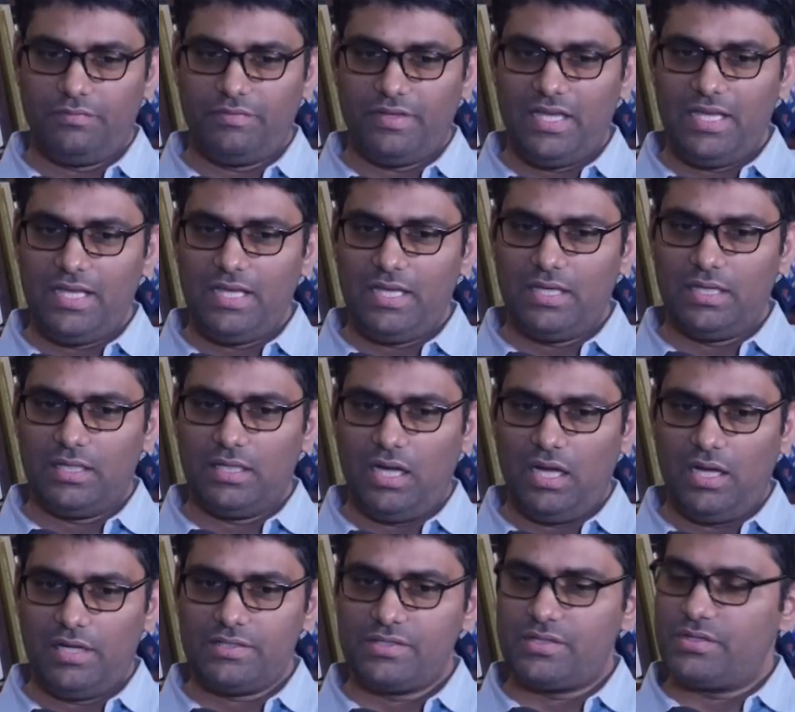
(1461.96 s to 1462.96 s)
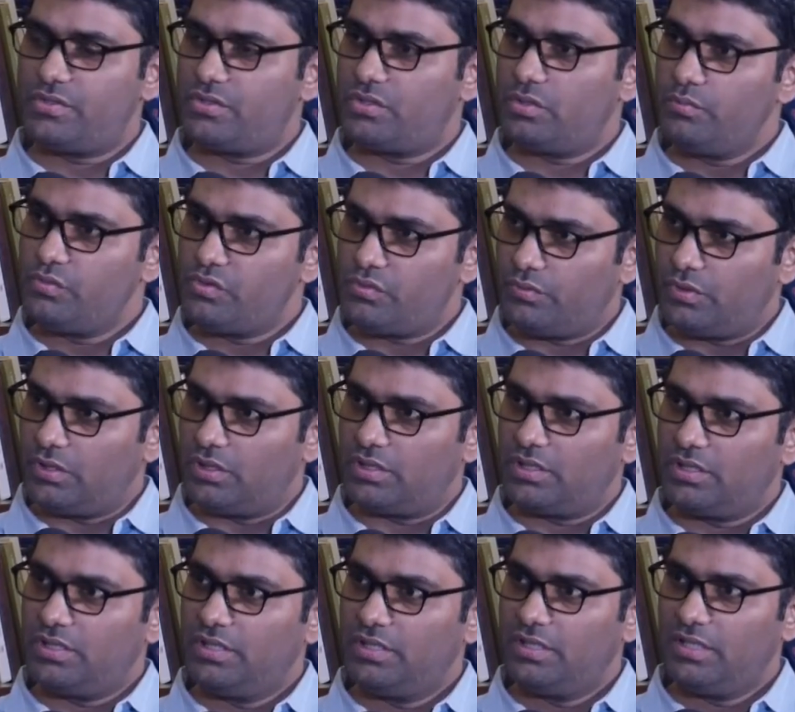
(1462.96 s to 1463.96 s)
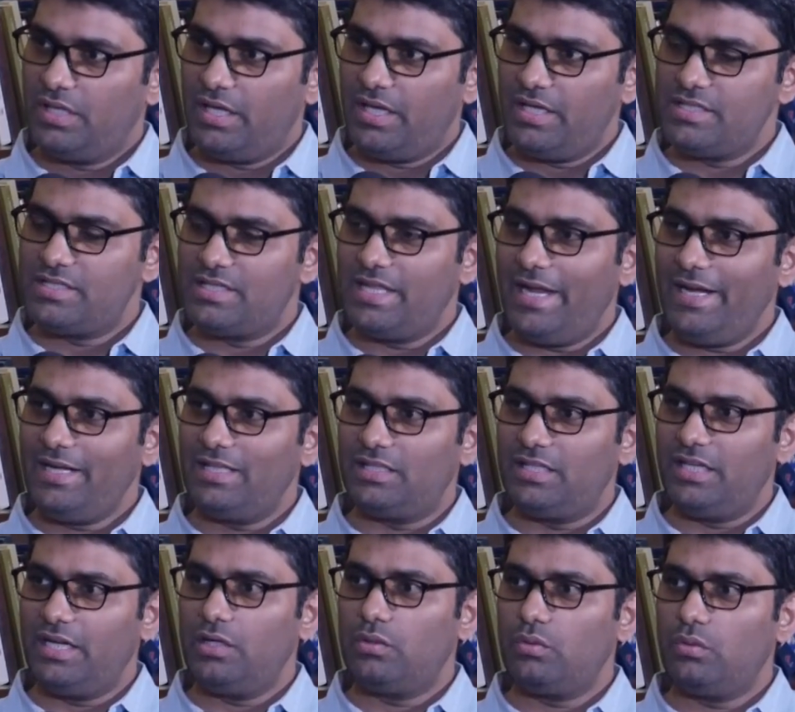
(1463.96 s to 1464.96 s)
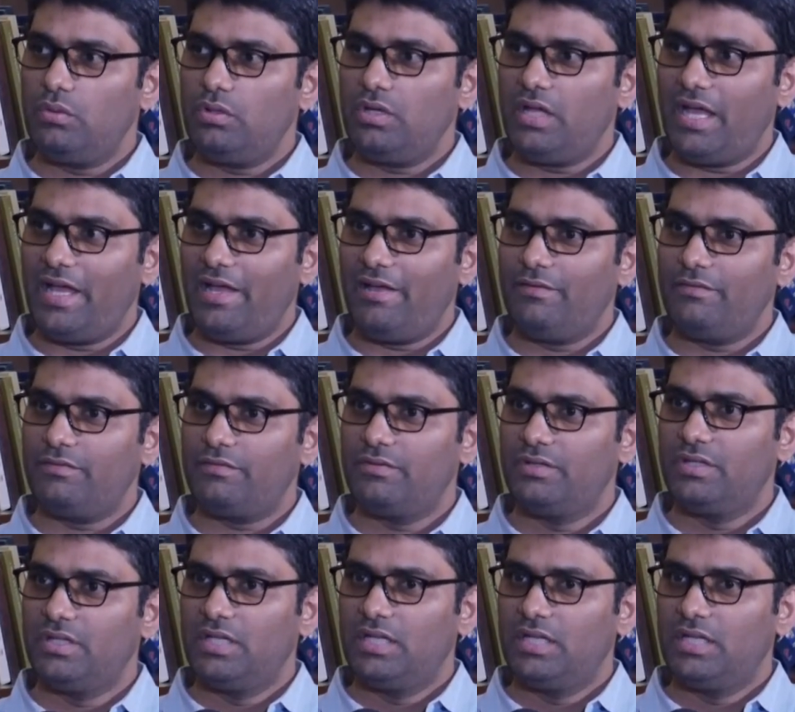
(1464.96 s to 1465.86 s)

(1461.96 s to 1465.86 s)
the way our systems work is that they don't have